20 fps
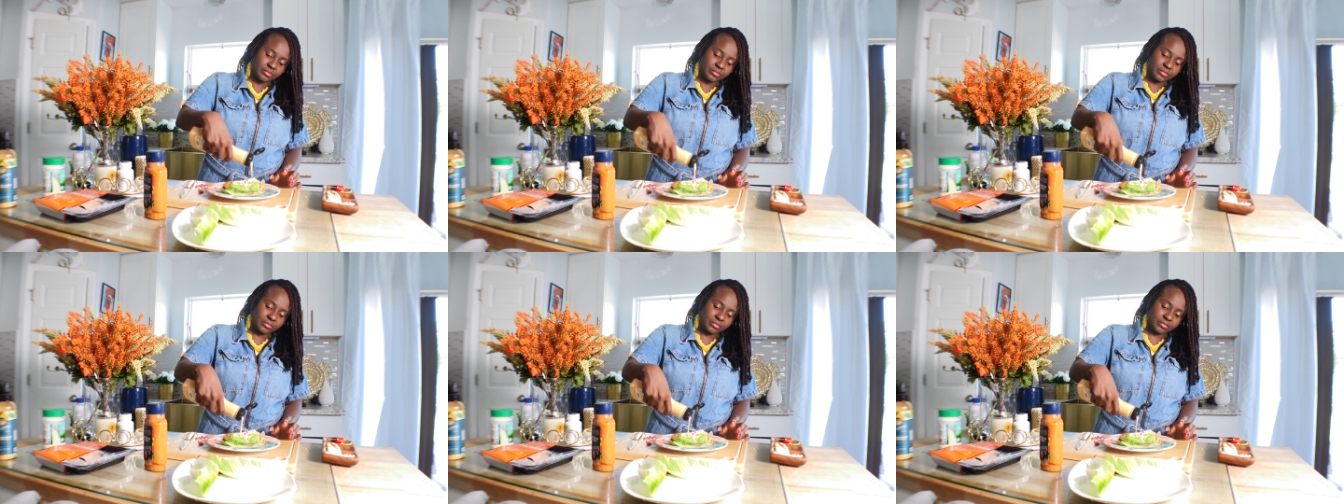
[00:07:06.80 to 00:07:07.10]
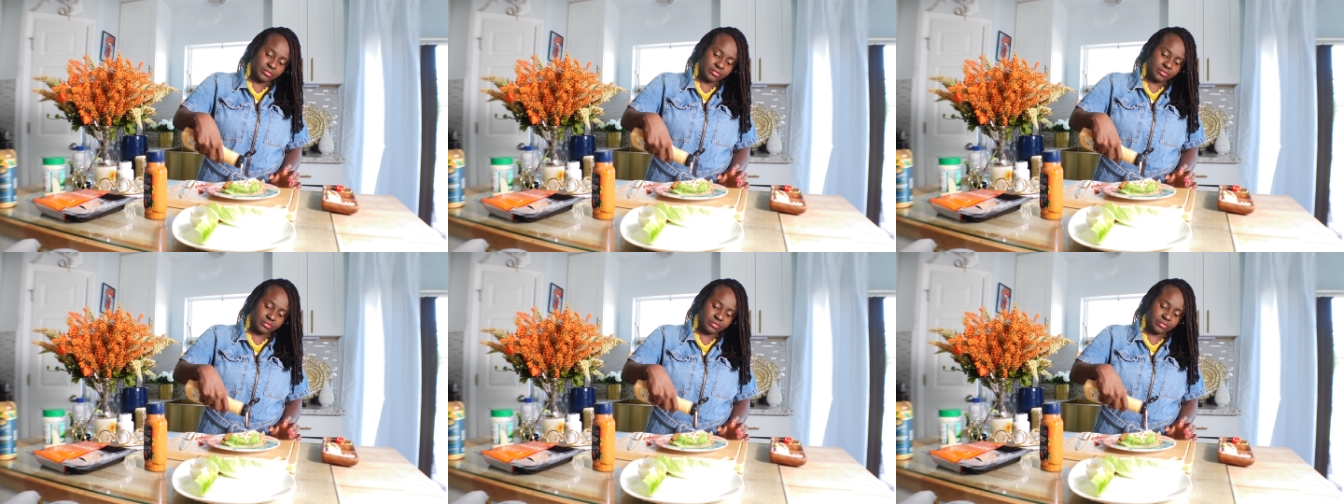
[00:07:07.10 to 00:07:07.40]

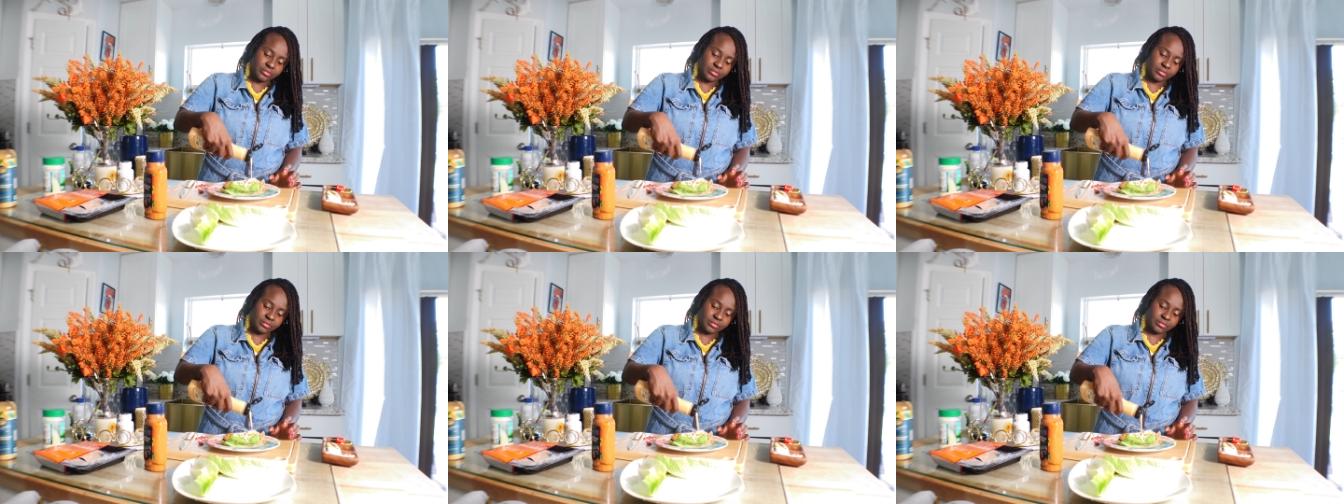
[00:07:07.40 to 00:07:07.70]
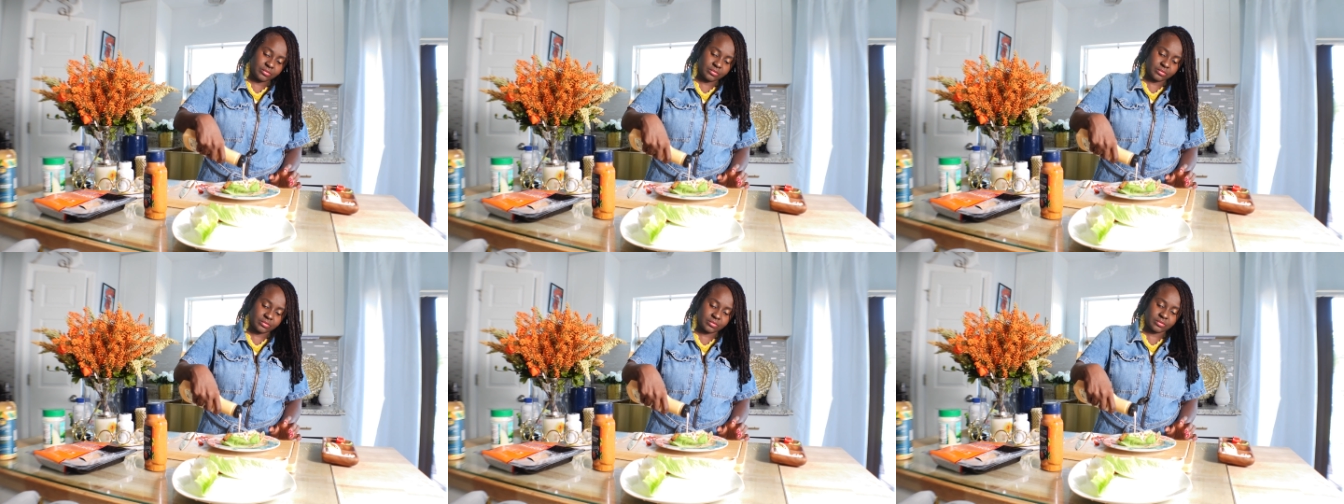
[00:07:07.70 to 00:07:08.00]

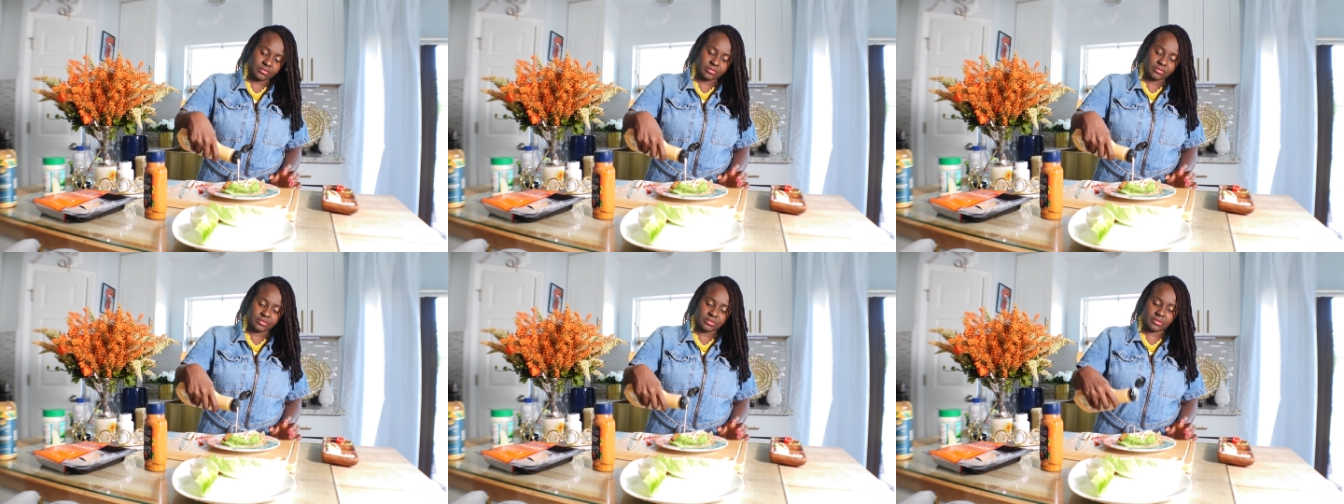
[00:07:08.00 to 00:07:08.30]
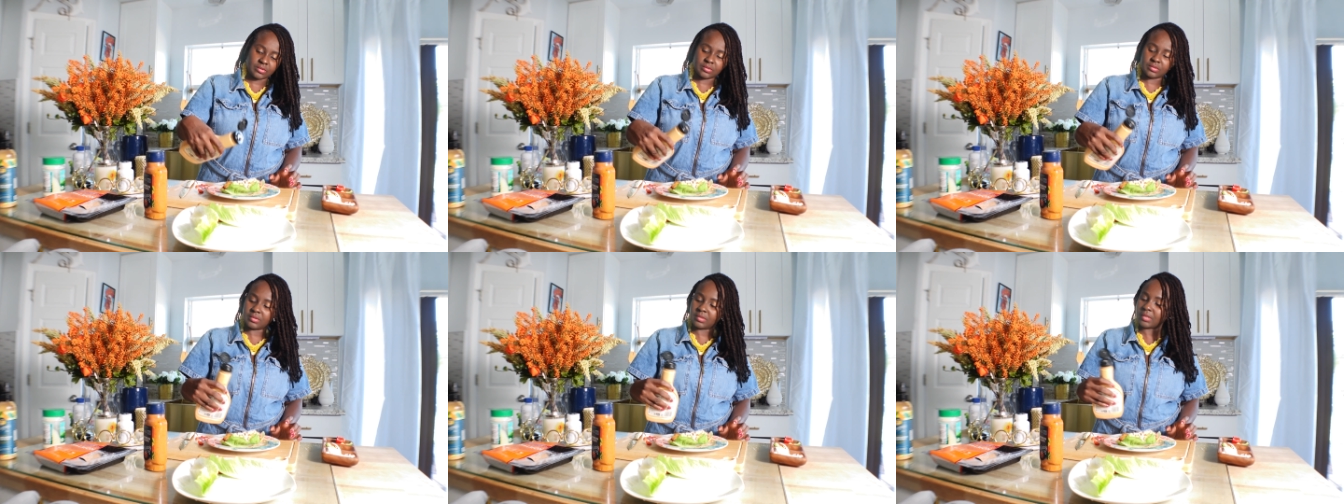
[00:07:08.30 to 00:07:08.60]
ooh.
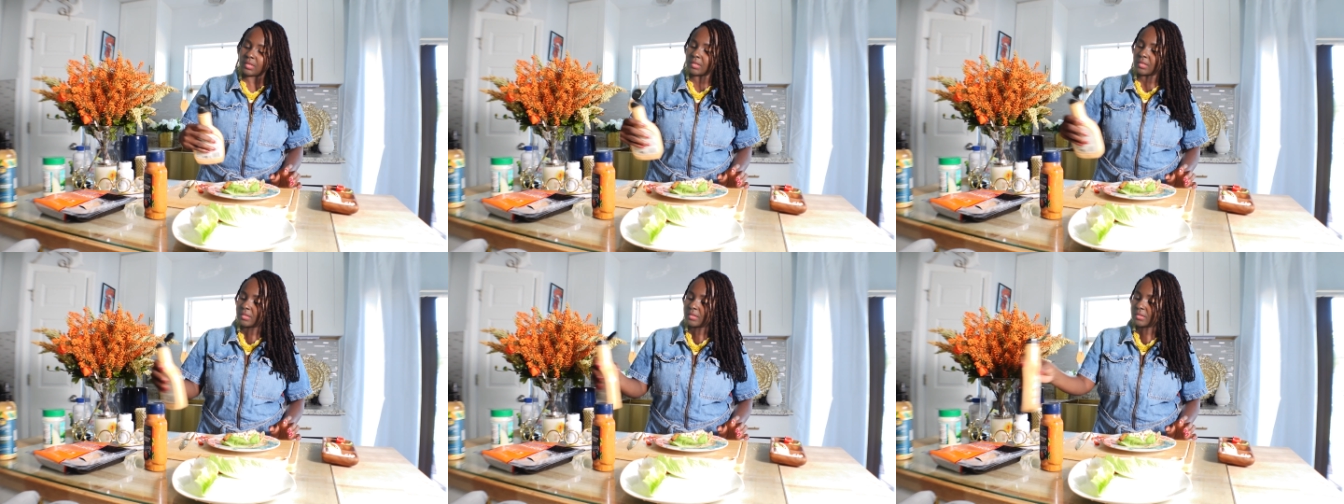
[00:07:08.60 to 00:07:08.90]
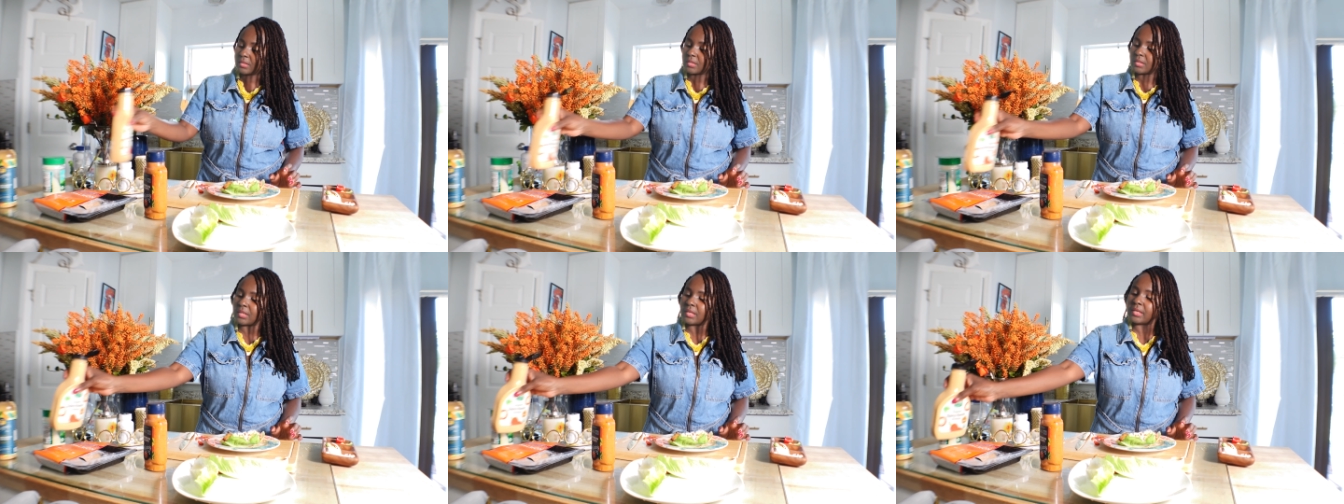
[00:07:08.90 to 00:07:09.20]
look
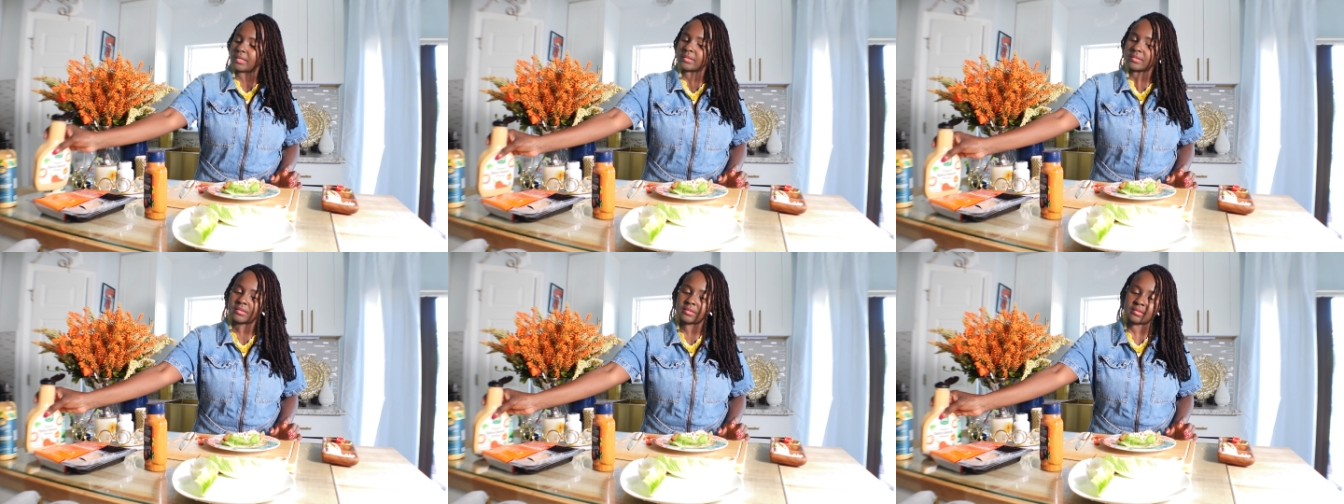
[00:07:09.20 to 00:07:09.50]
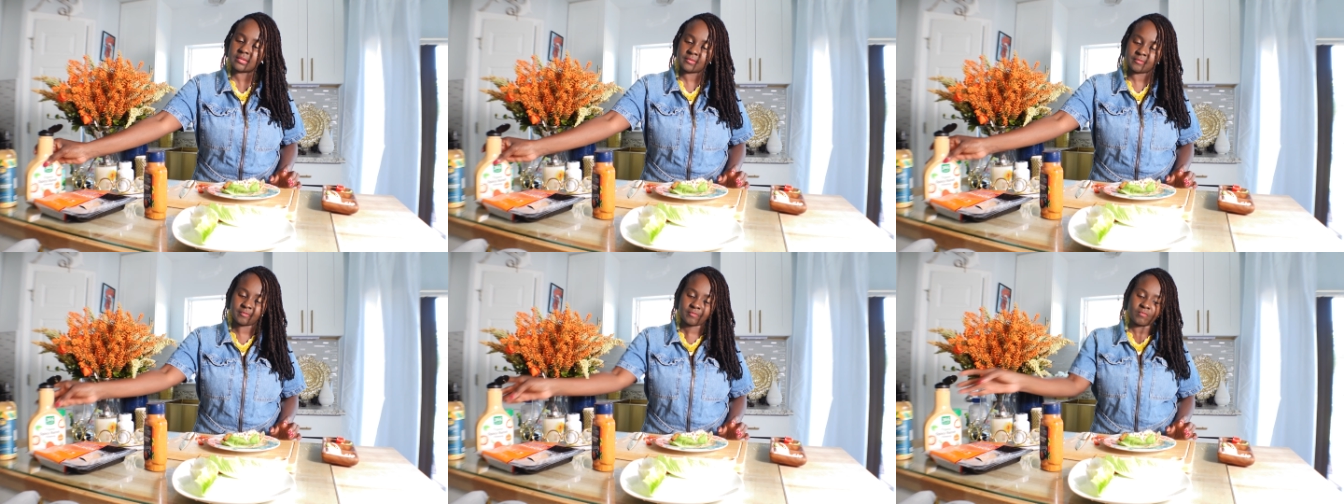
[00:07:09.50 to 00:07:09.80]
at this.